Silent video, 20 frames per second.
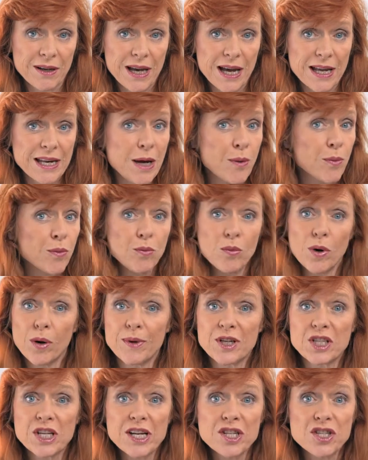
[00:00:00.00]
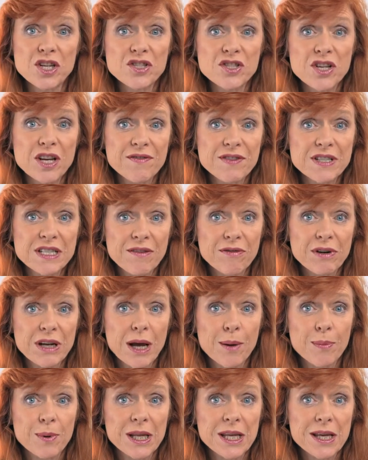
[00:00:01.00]
and yet while we change our sofas every
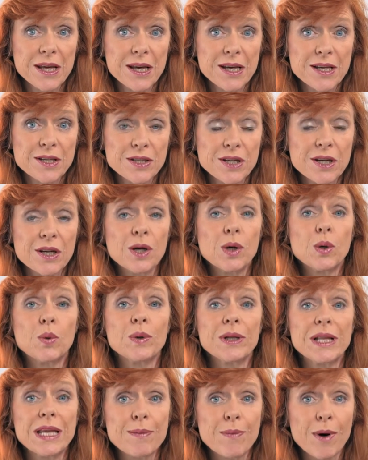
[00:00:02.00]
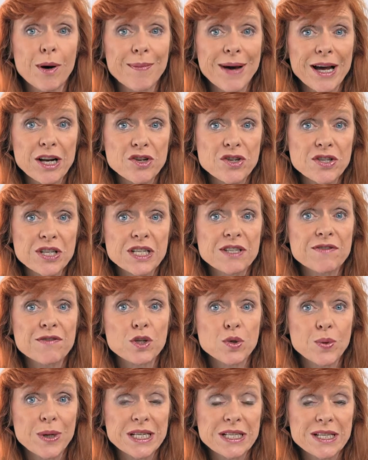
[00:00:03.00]
couple of years, we'll keep our mattresses
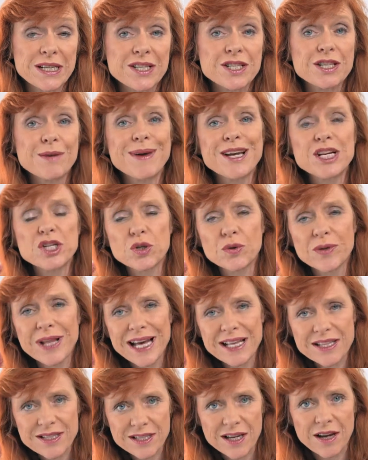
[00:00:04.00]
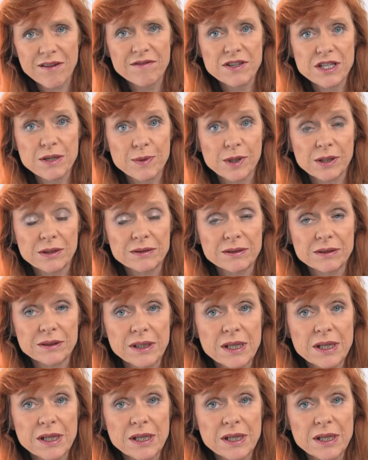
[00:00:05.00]
for 20, so make sure that's comfortable.